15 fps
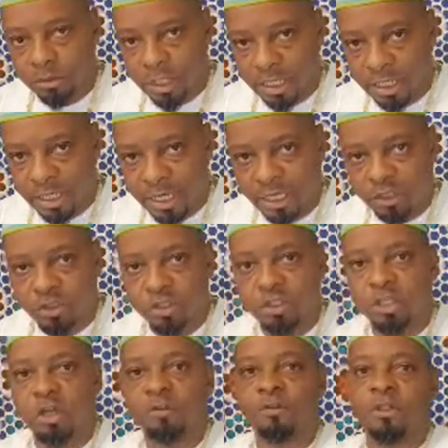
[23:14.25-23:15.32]
engage
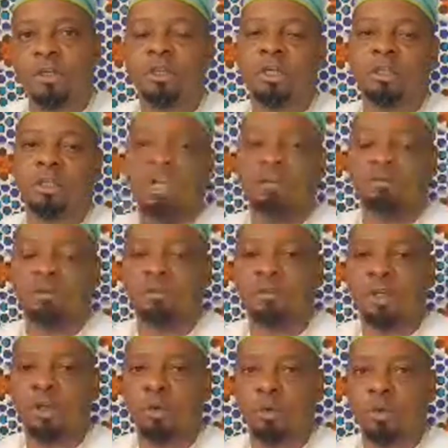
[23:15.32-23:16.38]
yourself in another level of
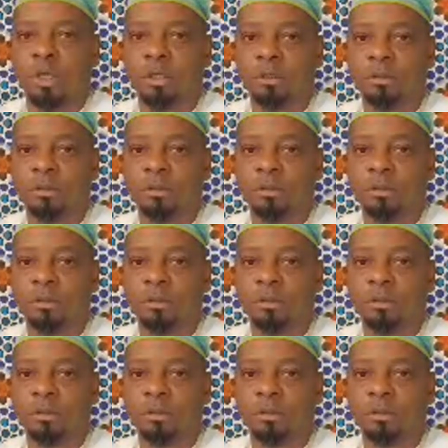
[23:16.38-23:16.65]
inquiry.